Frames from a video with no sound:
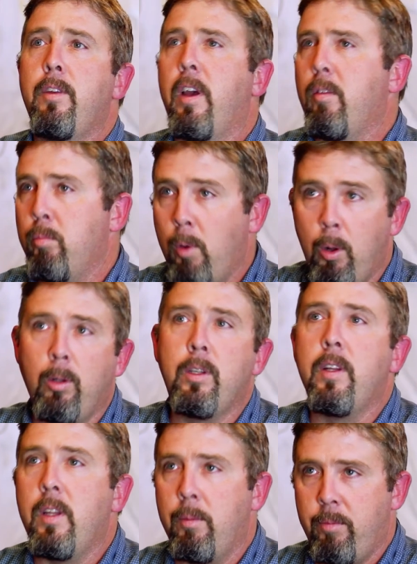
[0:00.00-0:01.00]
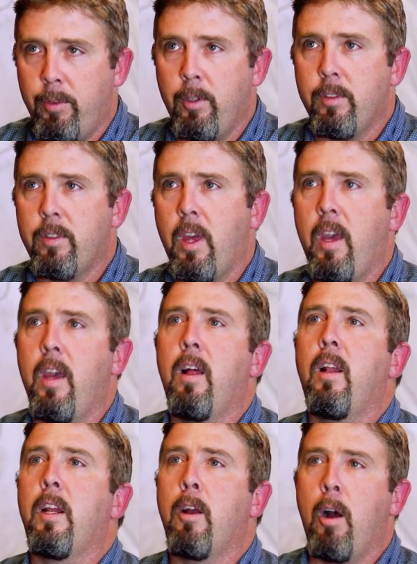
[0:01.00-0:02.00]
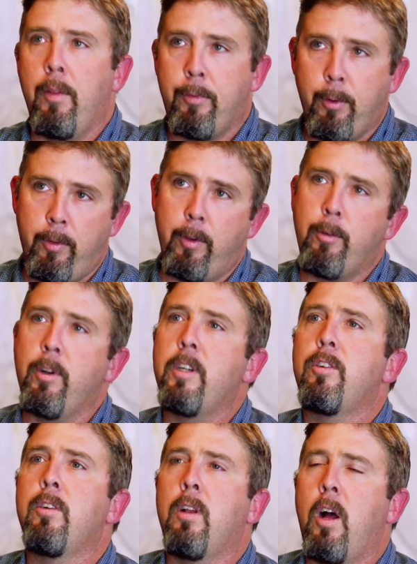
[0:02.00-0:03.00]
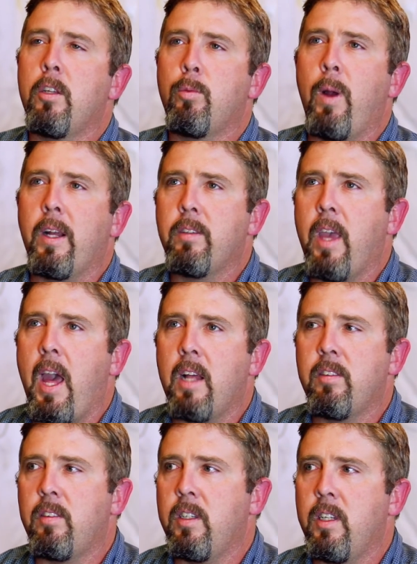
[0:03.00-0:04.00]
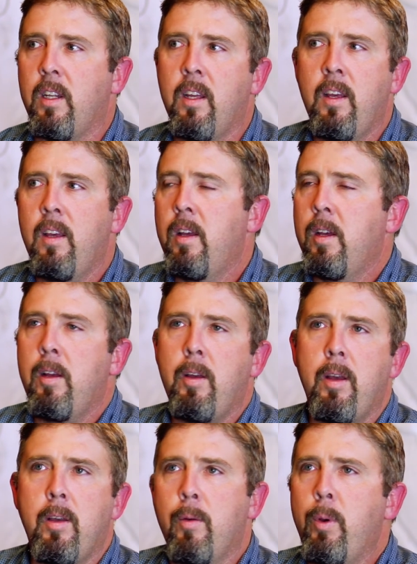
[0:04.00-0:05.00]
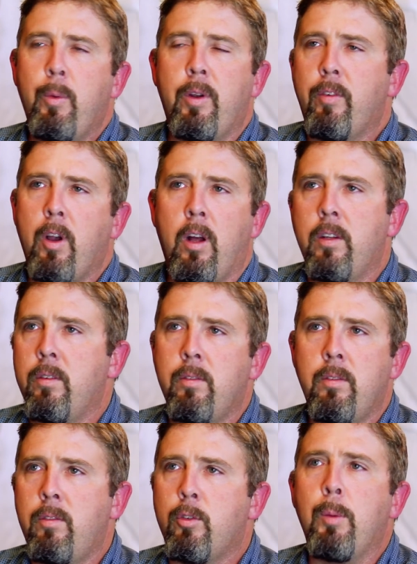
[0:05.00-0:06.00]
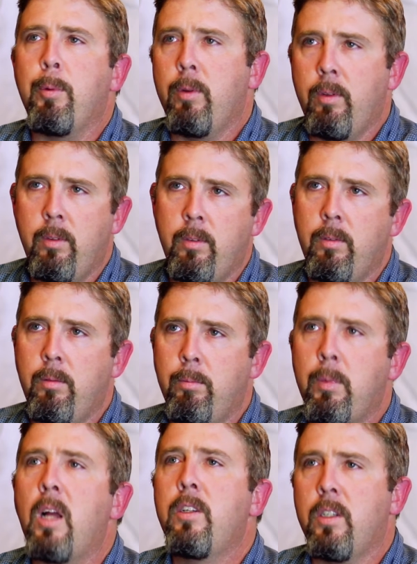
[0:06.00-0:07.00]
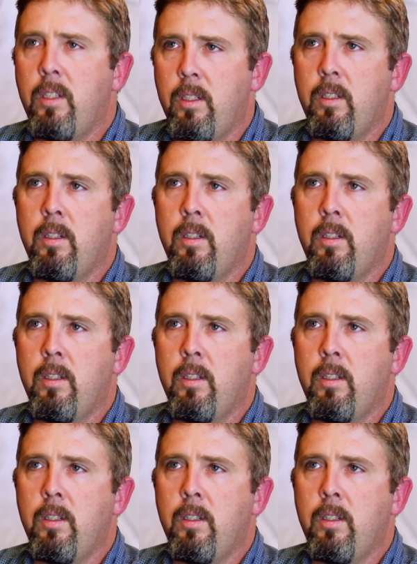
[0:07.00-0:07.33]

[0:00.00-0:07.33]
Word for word: to have molded them full scale and gone through the traditional lost wax casting, we would have gone triple budget.